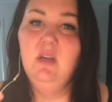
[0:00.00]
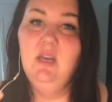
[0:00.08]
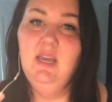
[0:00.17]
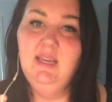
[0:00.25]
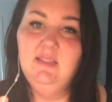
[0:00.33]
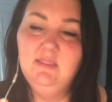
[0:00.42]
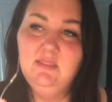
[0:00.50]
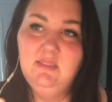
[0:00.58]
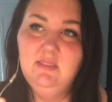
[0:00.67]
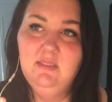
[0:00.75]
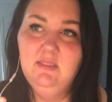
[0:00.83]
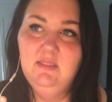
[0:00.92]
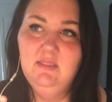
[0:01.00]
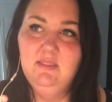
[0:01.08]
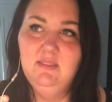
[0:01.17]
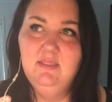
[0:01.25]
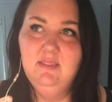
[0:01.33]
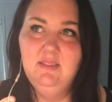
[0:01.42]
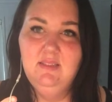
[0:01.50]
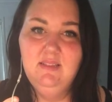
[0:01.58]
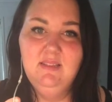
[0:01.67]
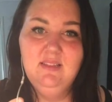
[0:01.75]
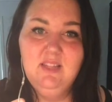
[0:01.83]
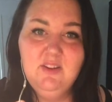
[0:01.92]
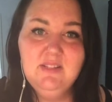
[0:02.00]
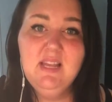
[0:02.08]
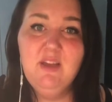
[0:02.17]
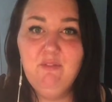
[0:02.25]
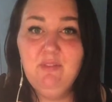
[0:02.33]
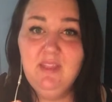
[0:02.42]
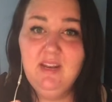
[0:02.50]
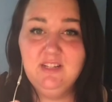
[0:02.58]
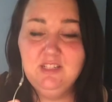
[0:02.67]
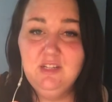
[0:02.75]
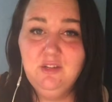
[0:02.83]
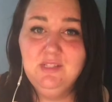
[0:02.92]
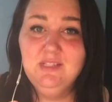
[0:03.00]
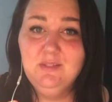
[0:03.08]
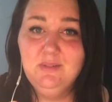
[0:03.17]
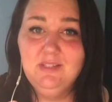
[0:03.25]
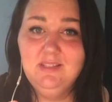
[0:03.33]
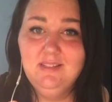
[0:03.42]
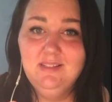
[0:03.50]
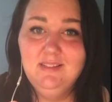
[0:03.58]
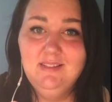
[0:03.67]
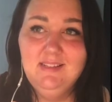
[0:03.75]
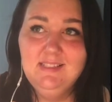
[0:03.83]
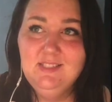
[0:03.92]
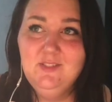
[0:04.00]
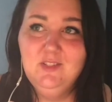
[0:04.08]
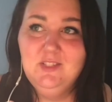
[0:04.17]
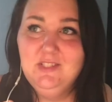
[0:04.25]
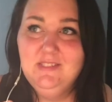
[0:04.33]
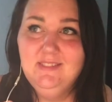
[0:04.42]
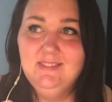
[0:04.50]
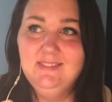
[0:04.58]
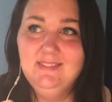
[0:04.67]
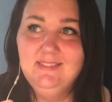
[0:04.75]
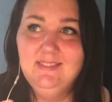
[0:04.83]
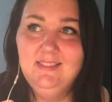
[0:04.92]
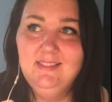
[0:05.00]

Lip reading: And there is effort that actually goes into it. It's not just this,